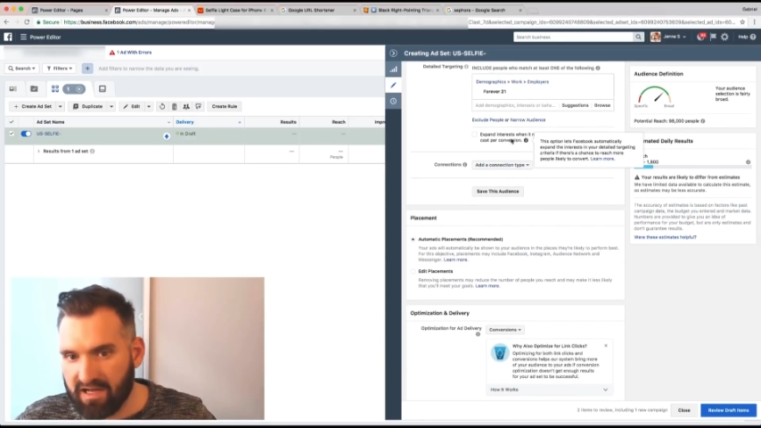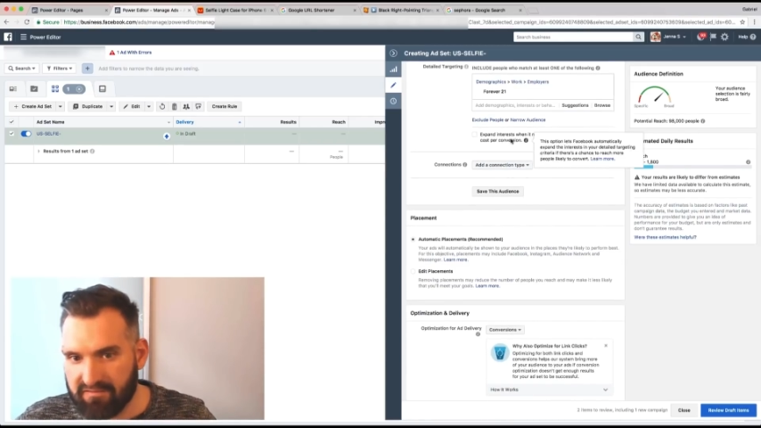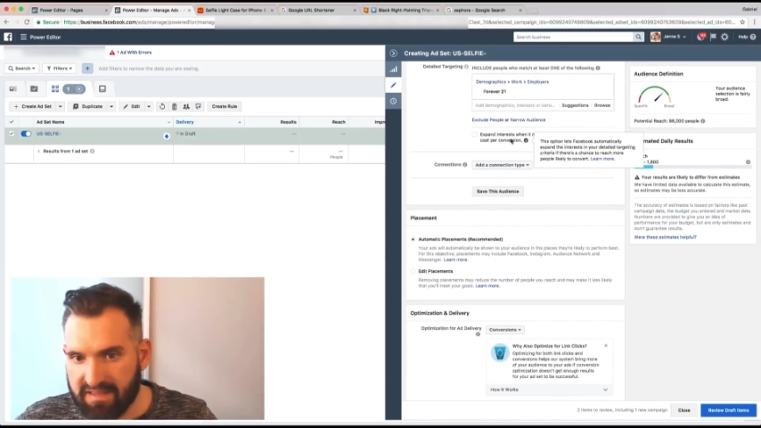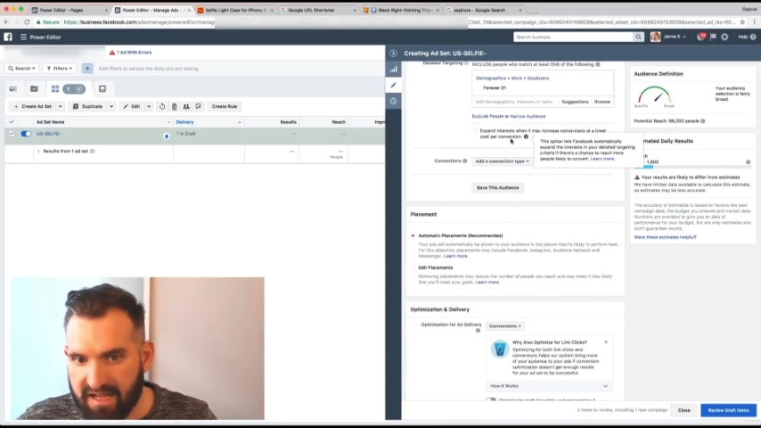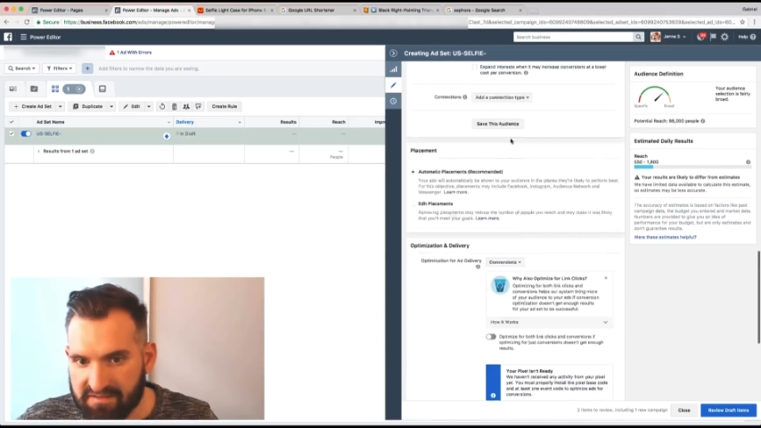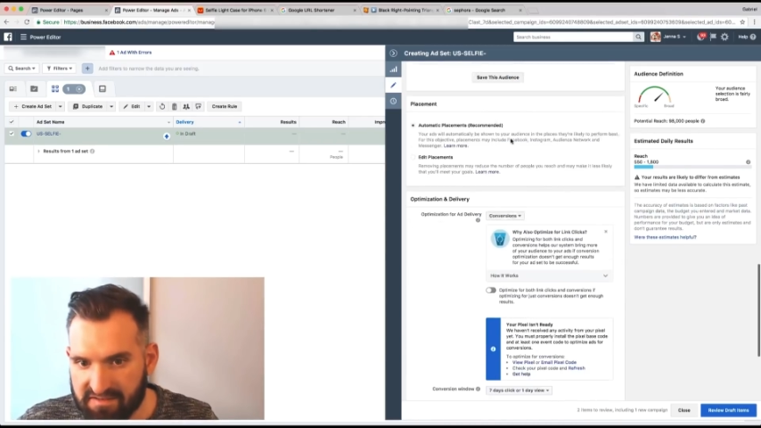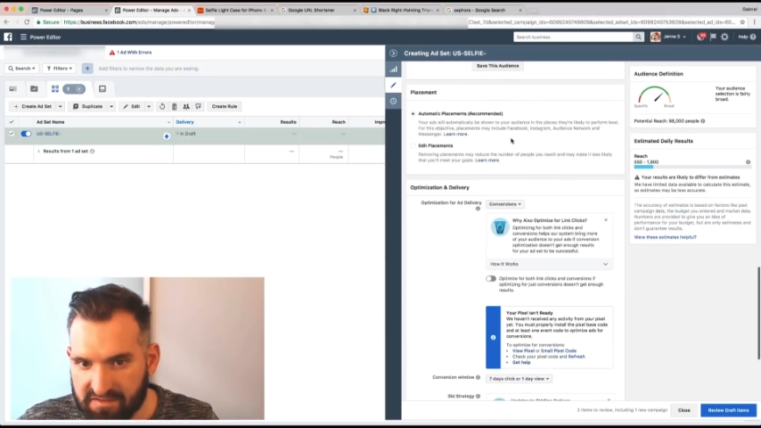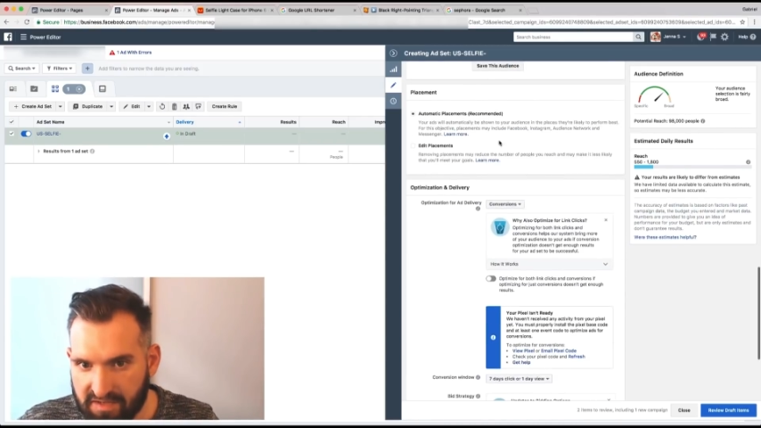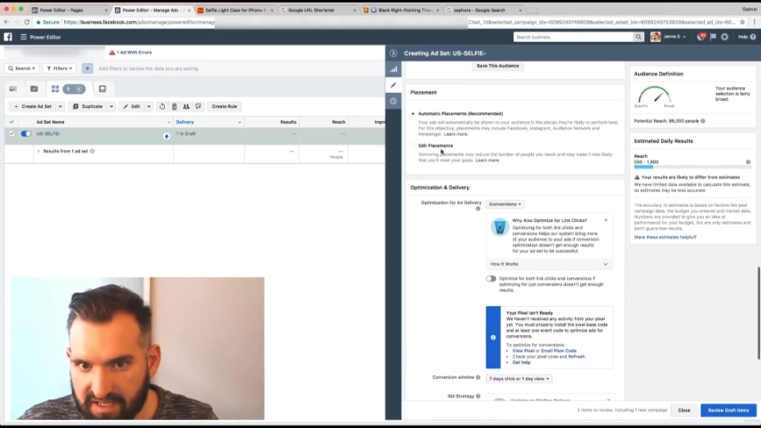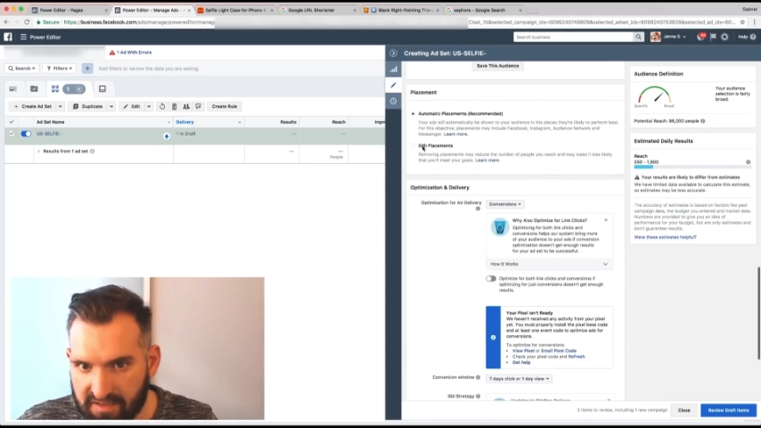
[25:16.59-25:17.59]

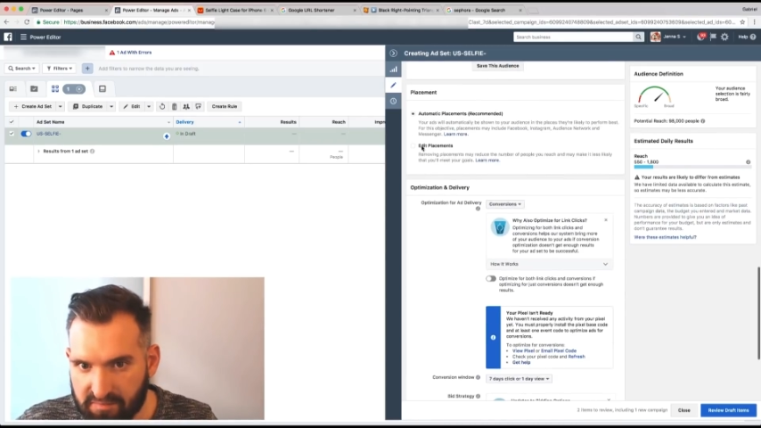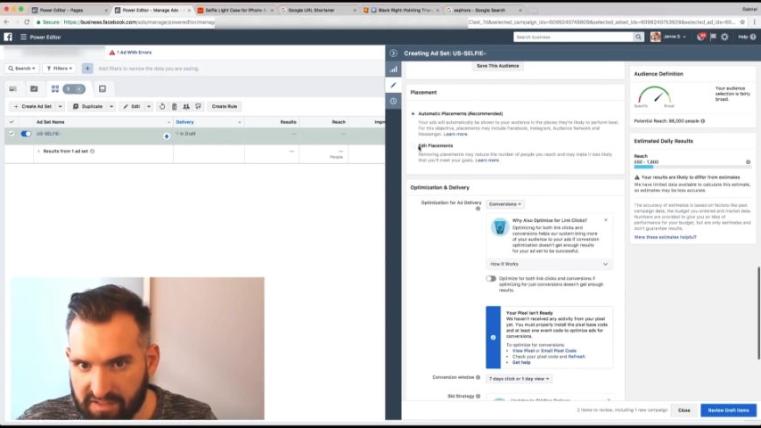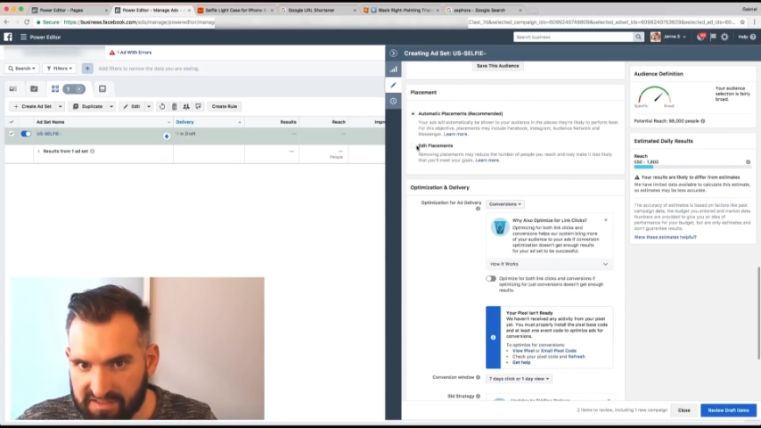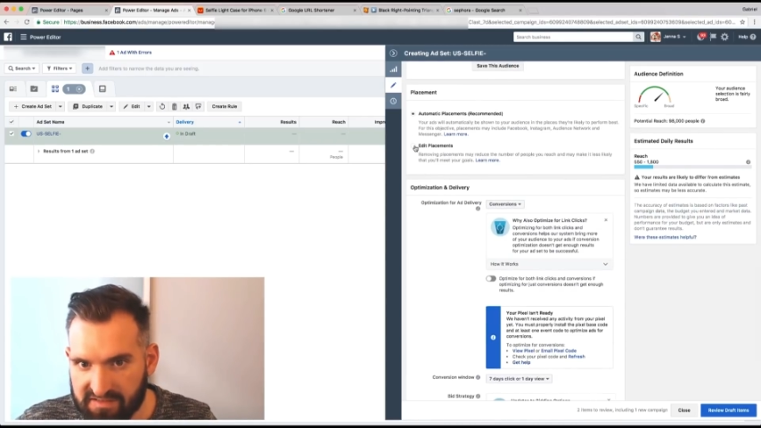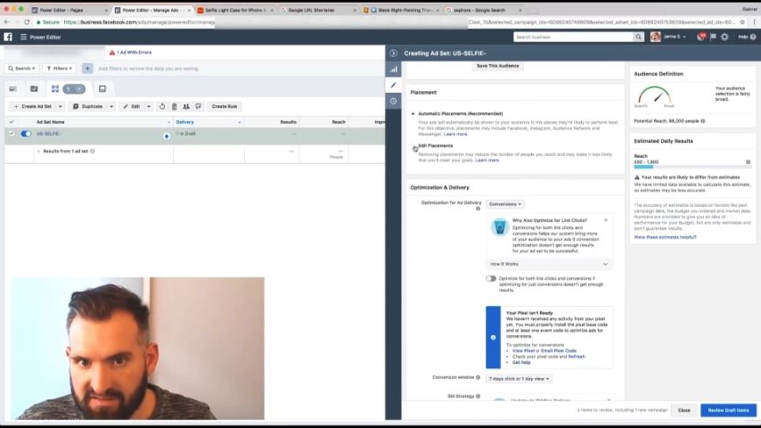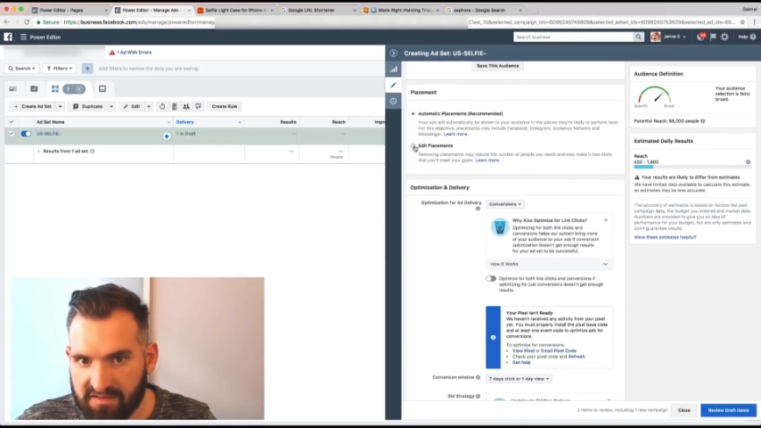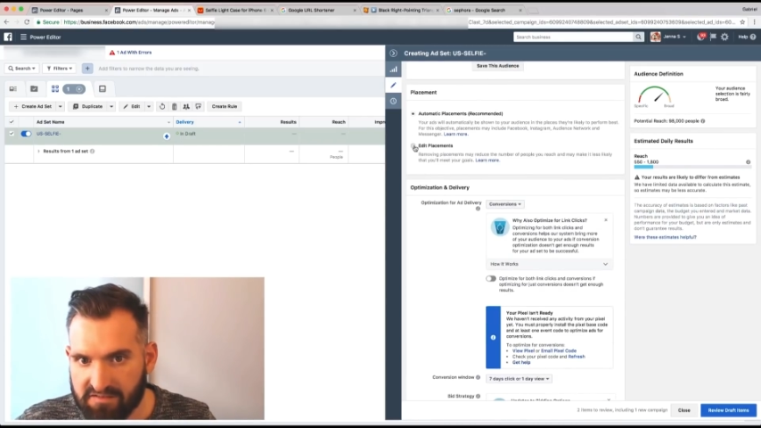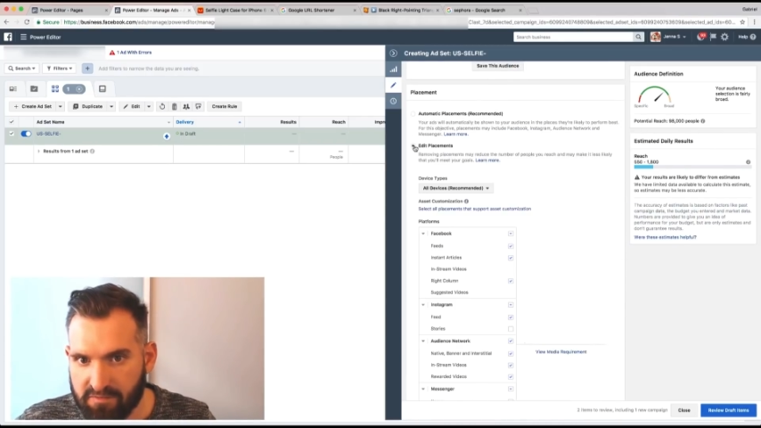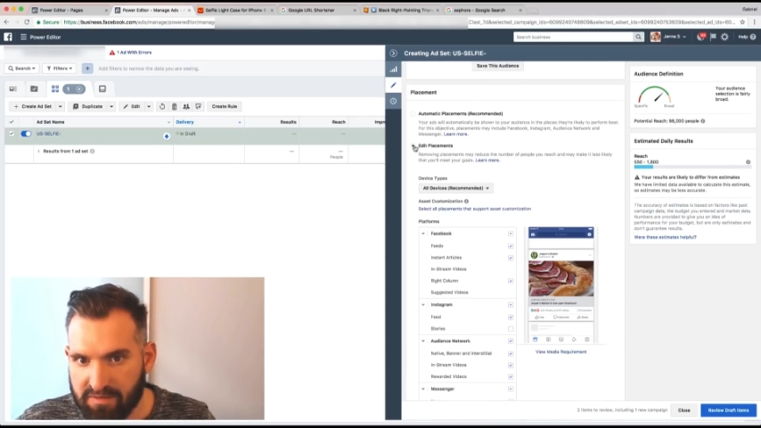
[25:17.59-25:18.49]
100,000 is okay, a good place to start.